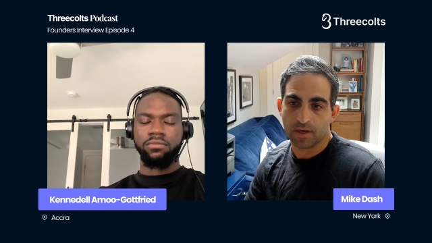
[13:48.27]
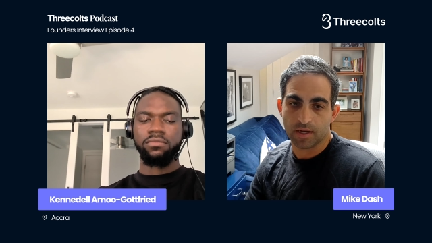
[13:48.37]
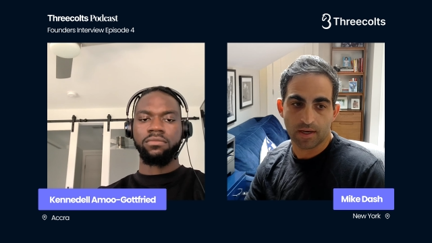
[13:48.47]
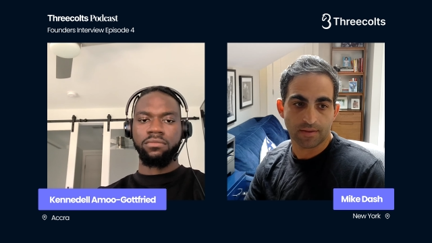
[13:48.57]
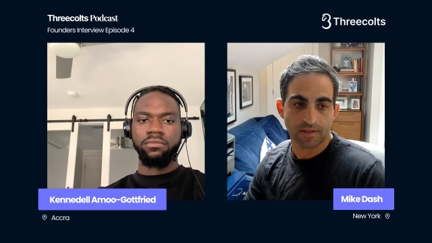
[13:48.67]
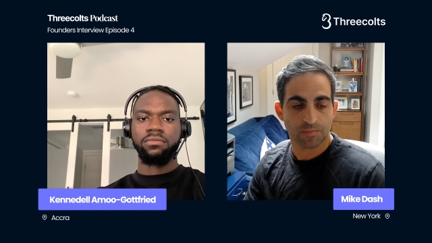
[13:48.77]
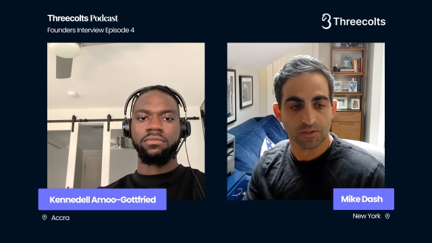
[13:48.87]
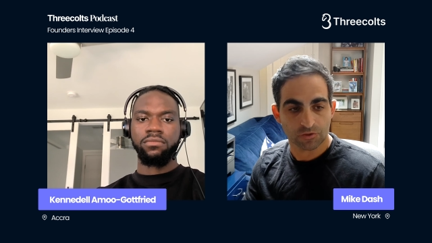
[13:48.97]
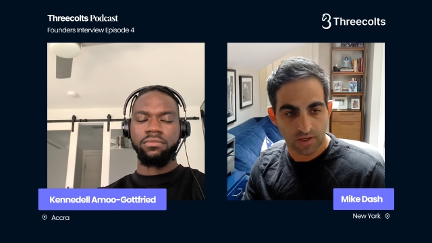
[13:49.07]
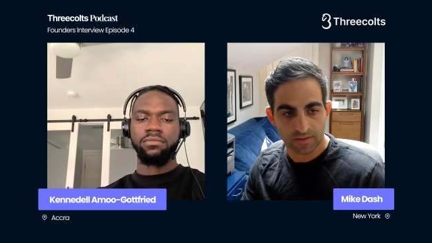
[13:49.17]
Speaker 1: Uh, that's
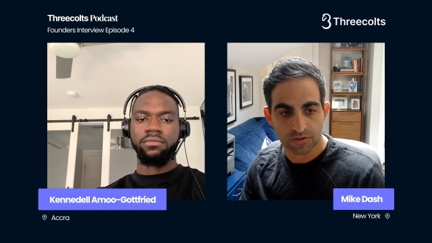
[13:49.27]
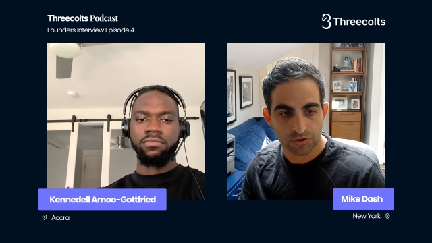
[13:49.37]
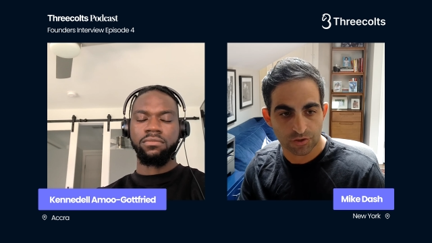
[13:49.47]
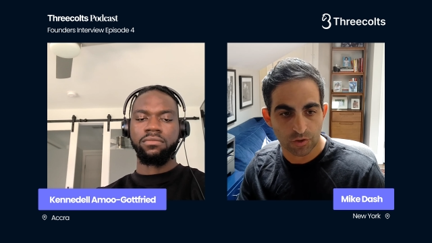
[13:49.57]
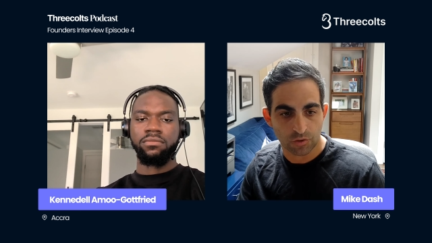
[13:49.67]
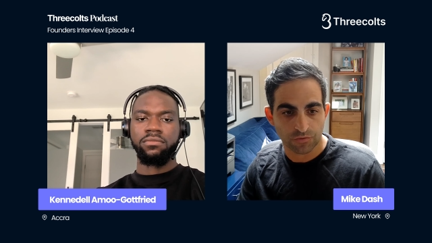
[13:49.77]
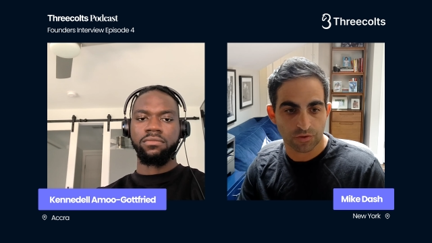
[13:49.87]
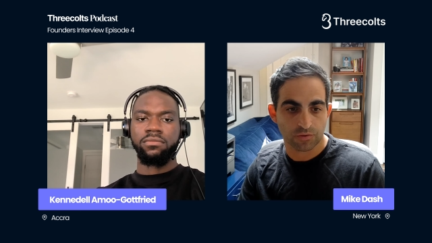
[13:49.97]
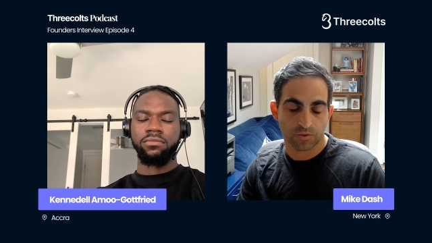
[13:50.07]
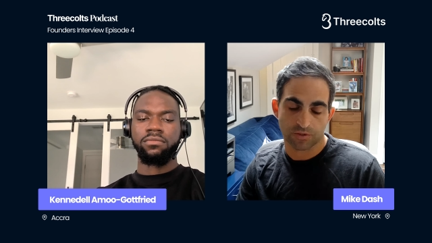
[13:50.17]
been transitioned
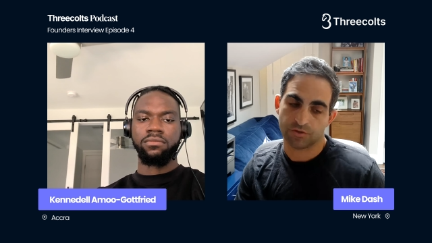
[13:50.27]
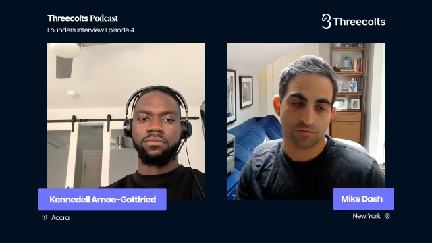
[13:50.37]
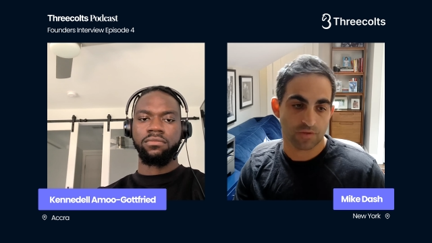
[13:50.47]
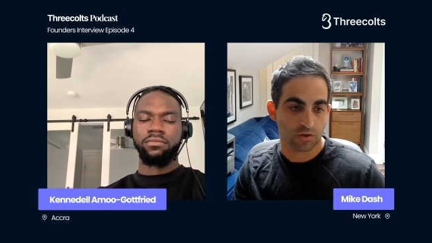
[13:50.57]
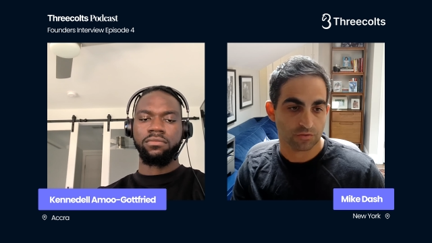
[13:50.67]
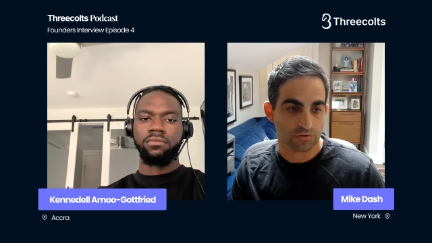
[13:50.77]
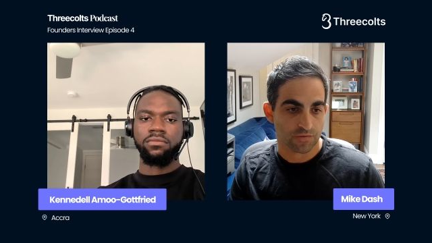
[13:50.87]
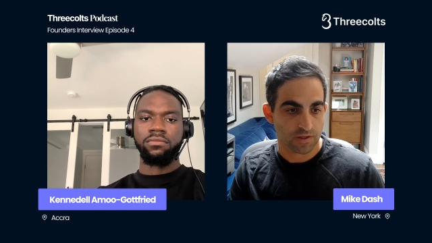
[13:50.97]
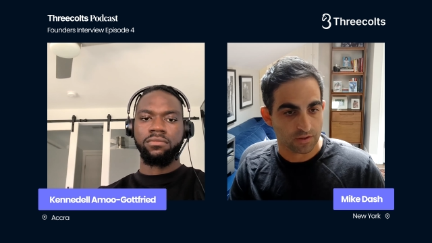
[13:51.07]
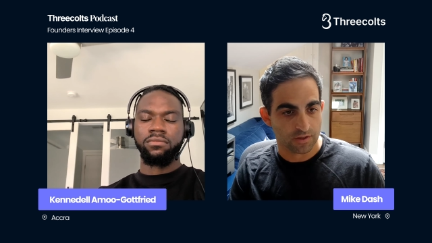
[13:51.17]
over, which Threecolts is
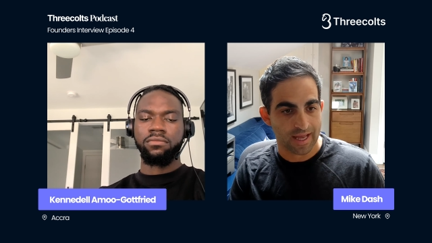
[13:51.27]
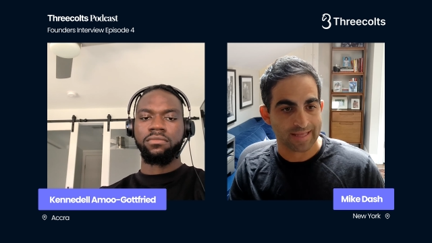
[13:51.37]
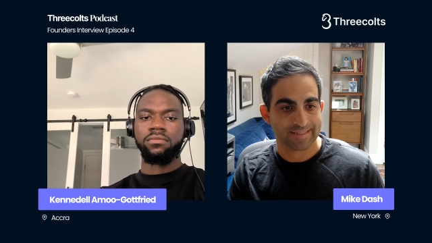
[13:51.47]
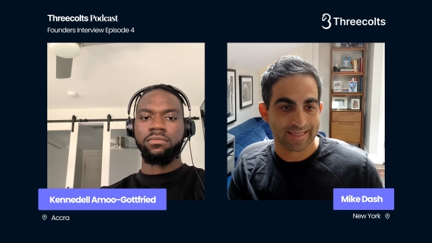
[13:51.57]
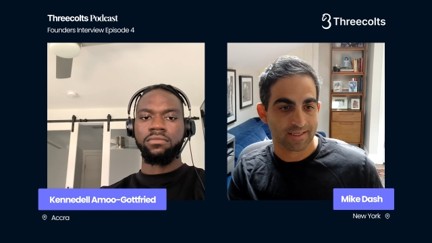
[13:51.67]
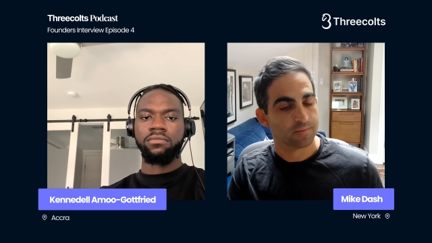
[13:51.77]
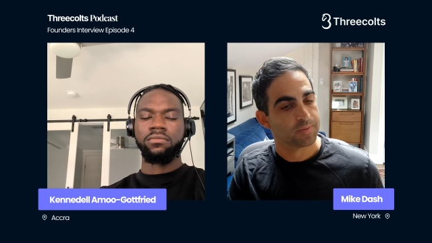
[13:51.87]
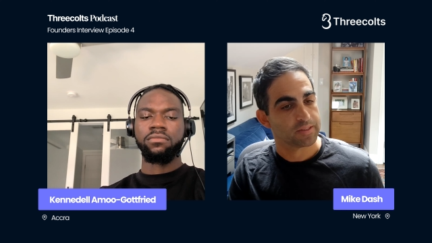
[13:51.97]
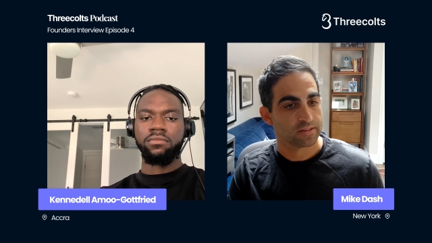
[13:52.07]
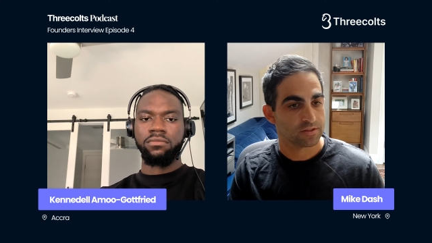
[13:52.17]
very good at, taking a
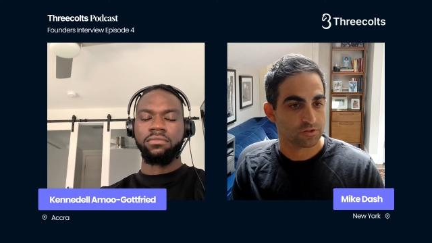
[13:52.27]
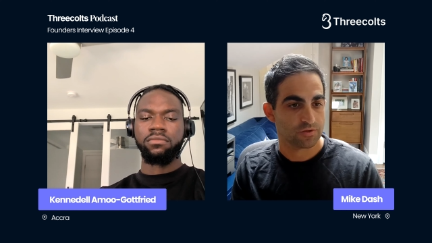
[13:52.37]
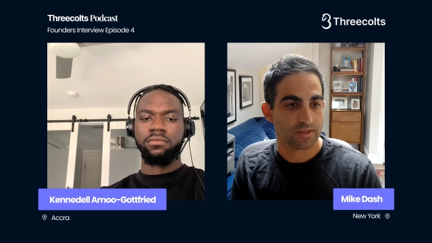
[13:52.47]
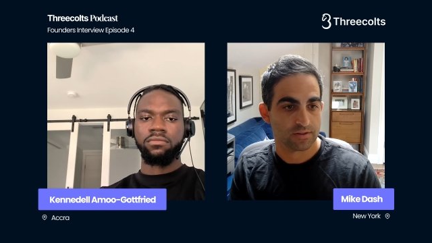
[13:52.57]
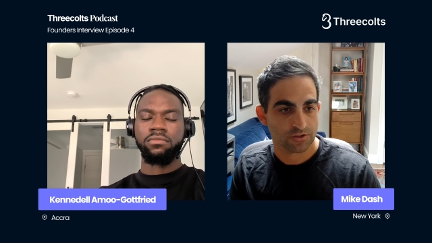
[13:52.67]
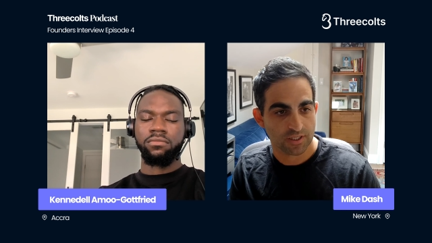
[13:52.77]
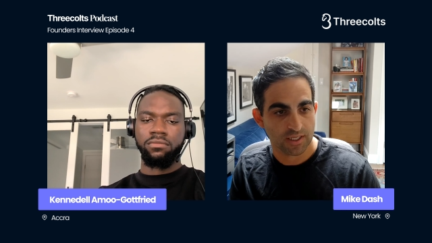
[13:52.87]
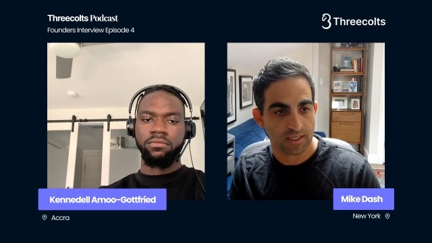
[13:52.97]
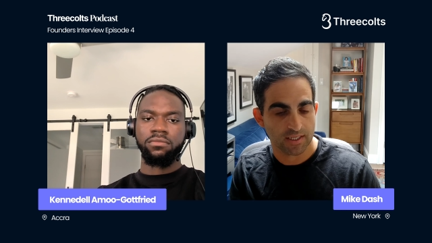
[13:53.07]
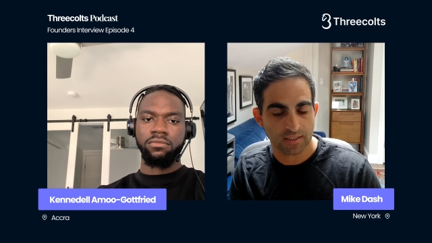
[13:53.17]
business and
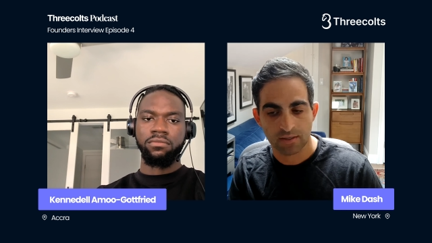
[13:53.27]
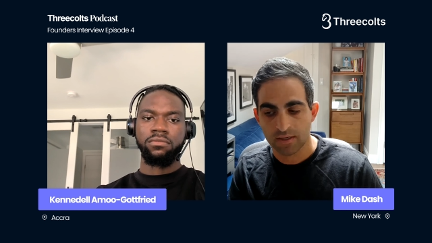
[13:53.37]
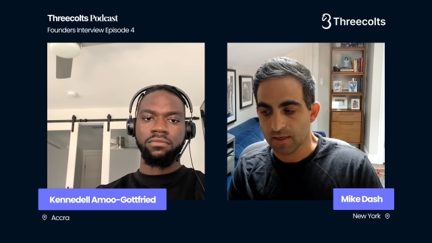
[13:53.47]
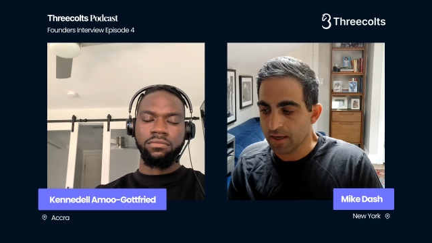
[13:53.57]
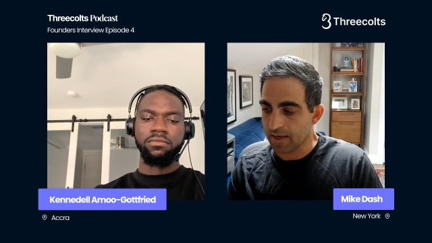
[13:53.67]
transitioning it in.